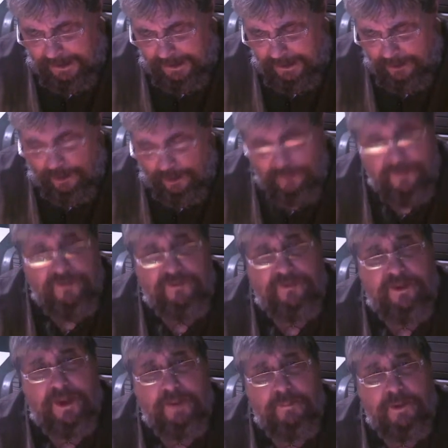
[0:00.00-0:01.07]
And all this
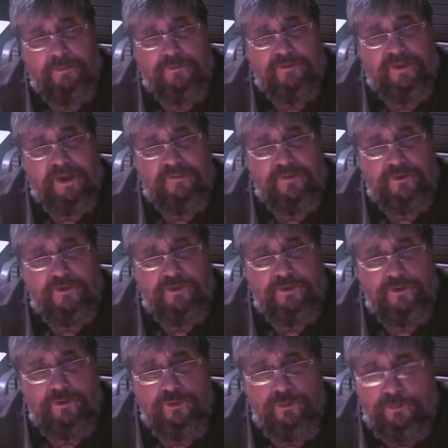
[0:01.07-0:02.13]
time I was having
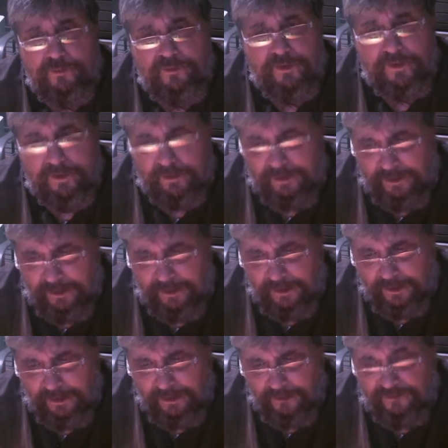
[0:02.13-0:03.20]
tubes
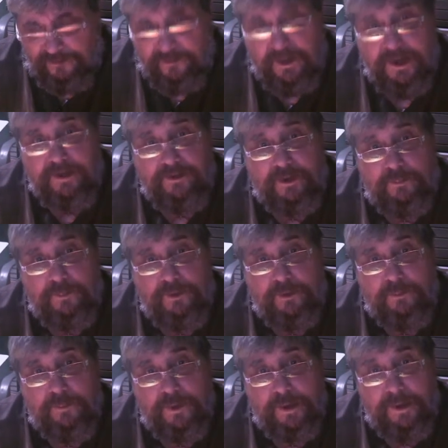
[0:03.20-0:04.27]
snaked up
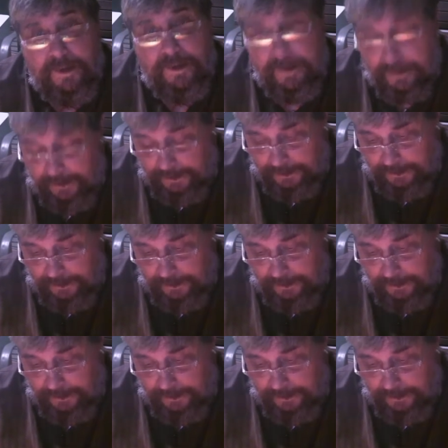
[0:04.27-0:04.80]
into my